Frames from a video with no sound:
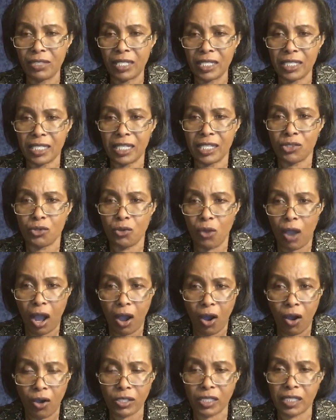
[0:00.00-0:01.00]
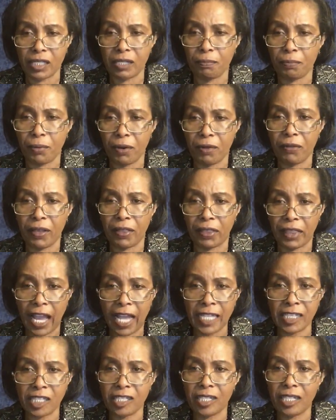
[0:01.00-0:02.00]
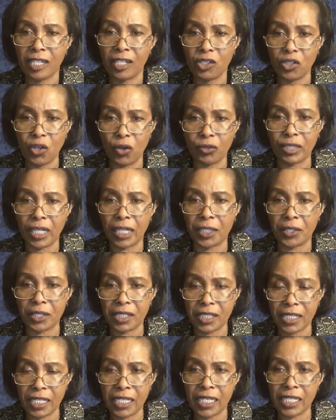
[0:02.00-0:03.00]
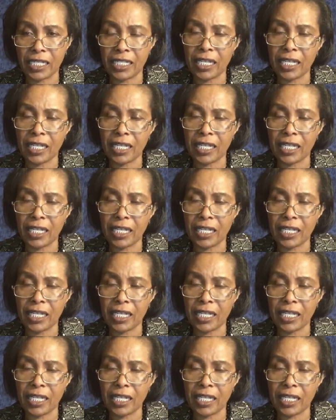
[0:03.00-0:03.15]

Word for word: This is your host, prophetess Doctor Christine.